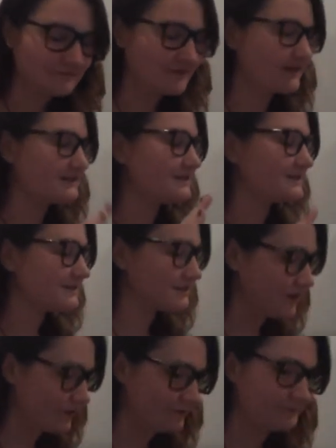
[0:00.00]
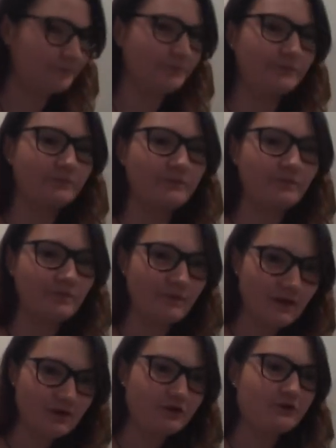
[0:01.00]
Nice and slow.
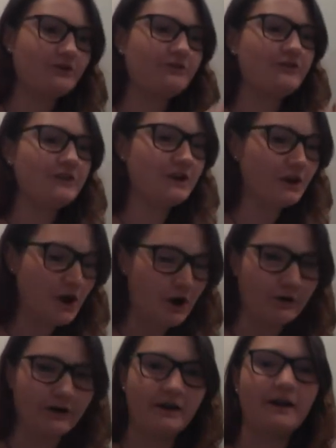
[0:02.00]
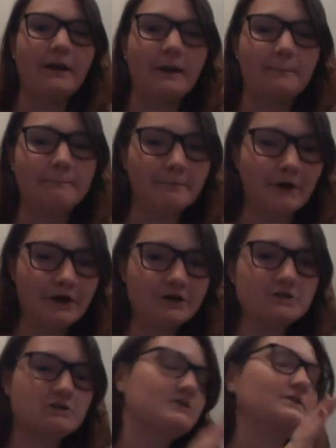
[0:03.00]
Your feet are going.
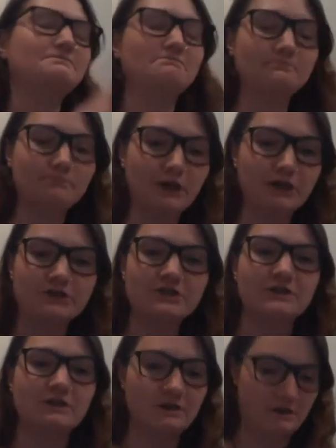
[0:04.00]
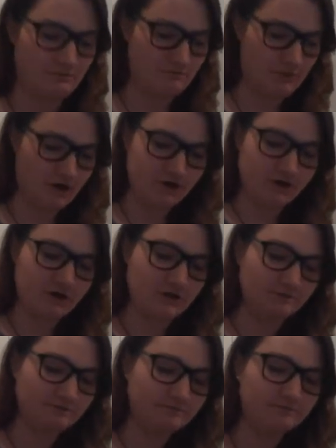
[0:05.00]
March, march, march,
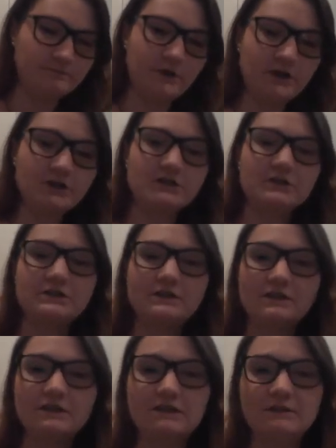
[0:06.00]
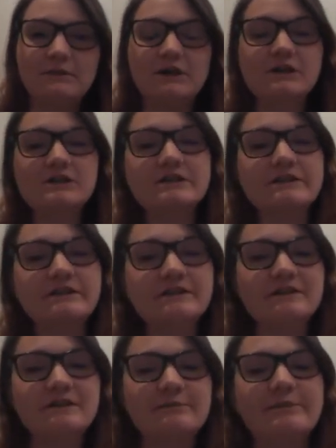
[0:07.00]
march, march,
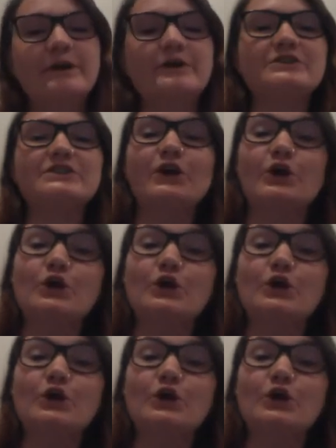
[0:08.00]
march,